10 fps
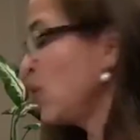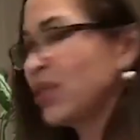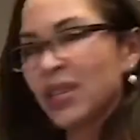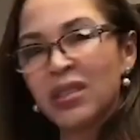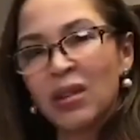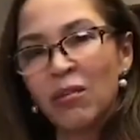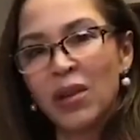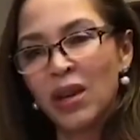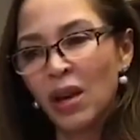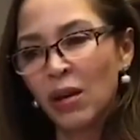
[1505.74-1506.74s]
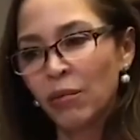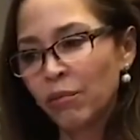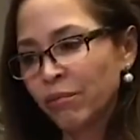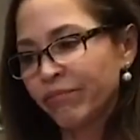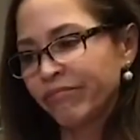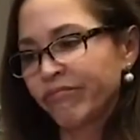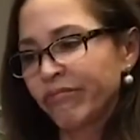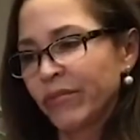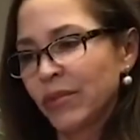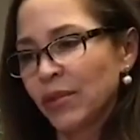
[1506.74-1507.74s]
system
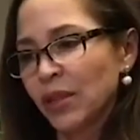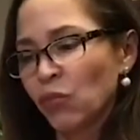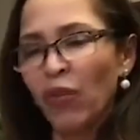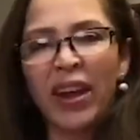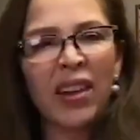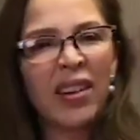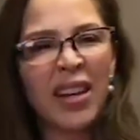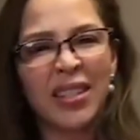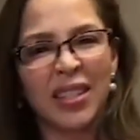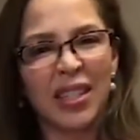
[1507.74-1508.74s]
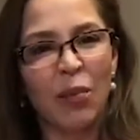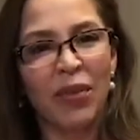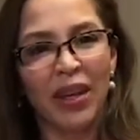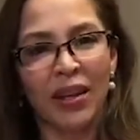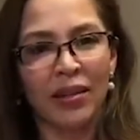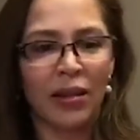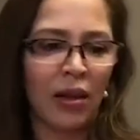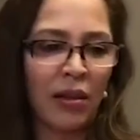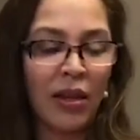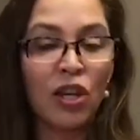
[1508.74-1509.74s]
recognizes something
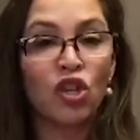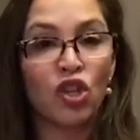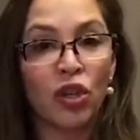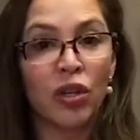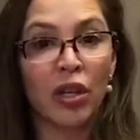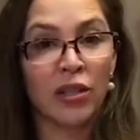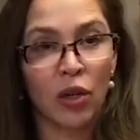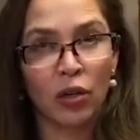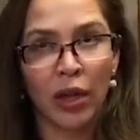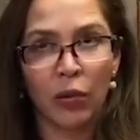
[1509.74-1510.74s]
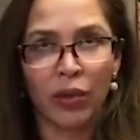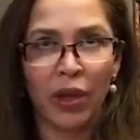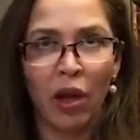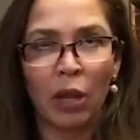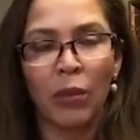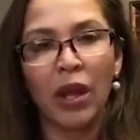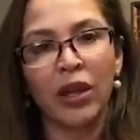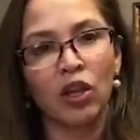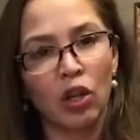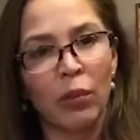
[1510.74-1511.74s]
that it shouldn't, as what they call it
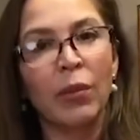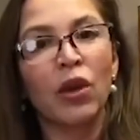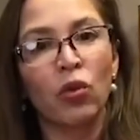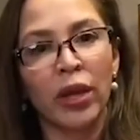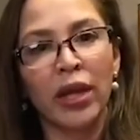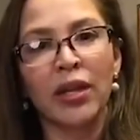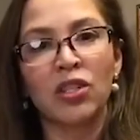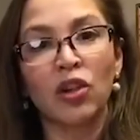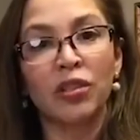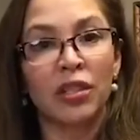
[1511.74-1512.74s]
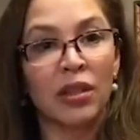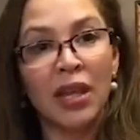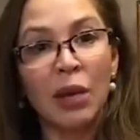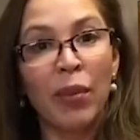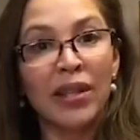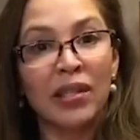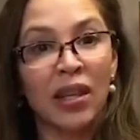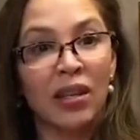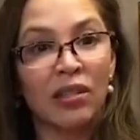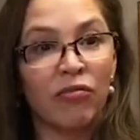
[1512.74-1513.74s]
molecular mimicry, and it starts to think my skin
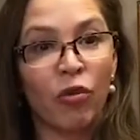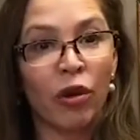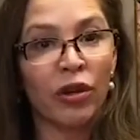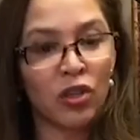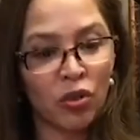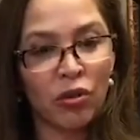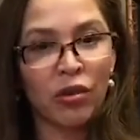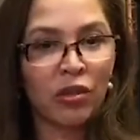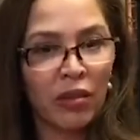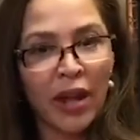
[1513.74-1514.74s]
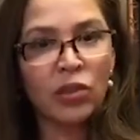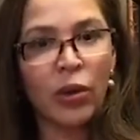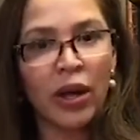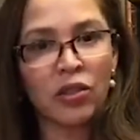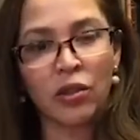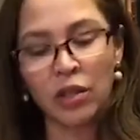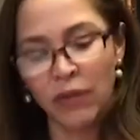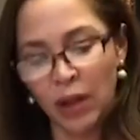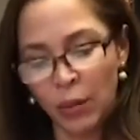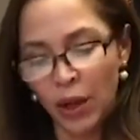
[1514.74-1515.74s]
is a foreign intruder, and so that's why I started to
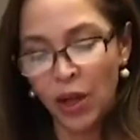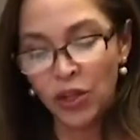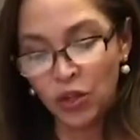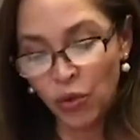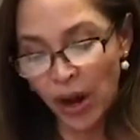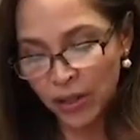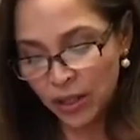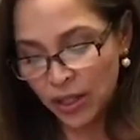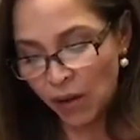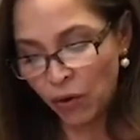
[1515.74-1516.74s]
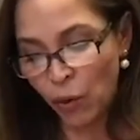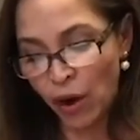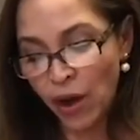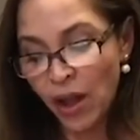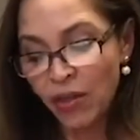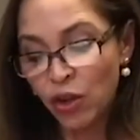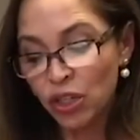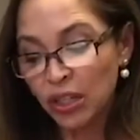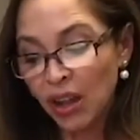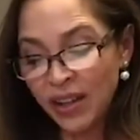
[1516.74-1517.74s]
develop psoriasis everywhere.
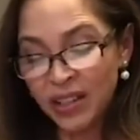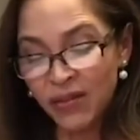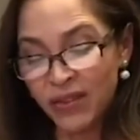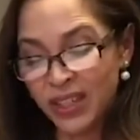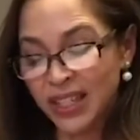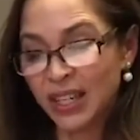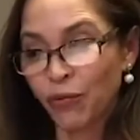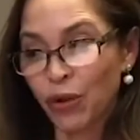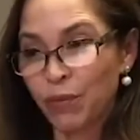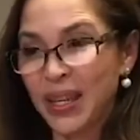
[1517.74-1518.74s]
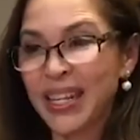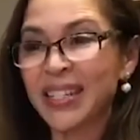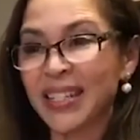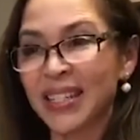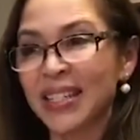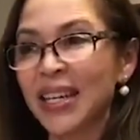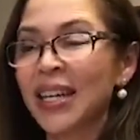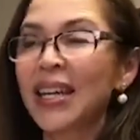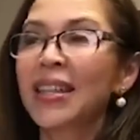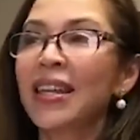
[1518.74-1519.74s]
There's lots of different pieces
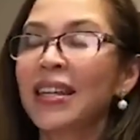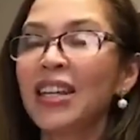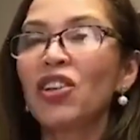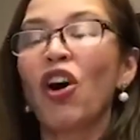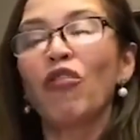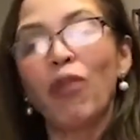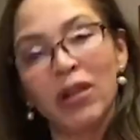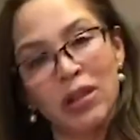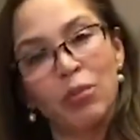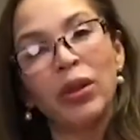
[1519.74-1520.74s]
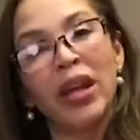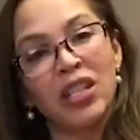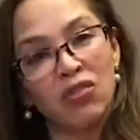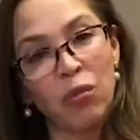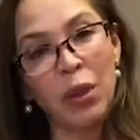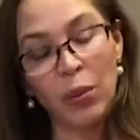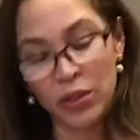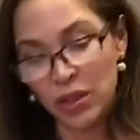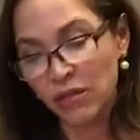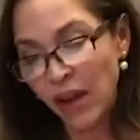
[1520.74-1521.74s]
that need to all fall into place for people
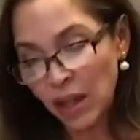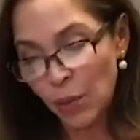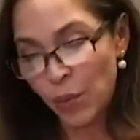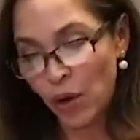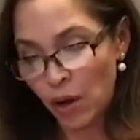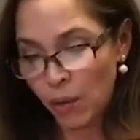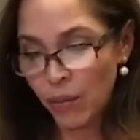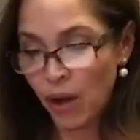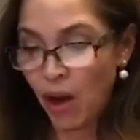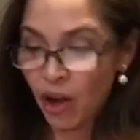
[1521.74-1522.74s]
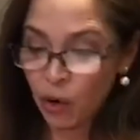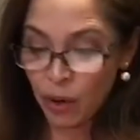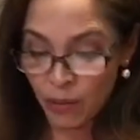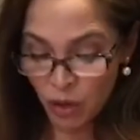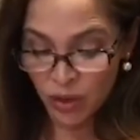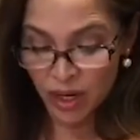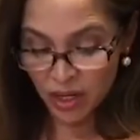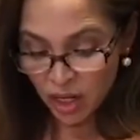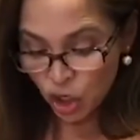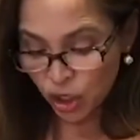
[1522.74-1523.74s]
to develop autoimmune
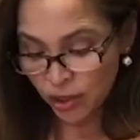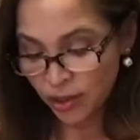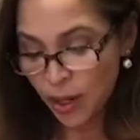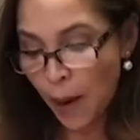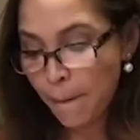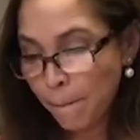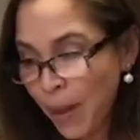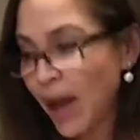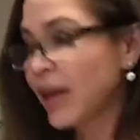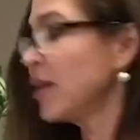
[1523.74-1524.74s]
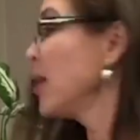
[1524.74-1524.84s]
conditions, but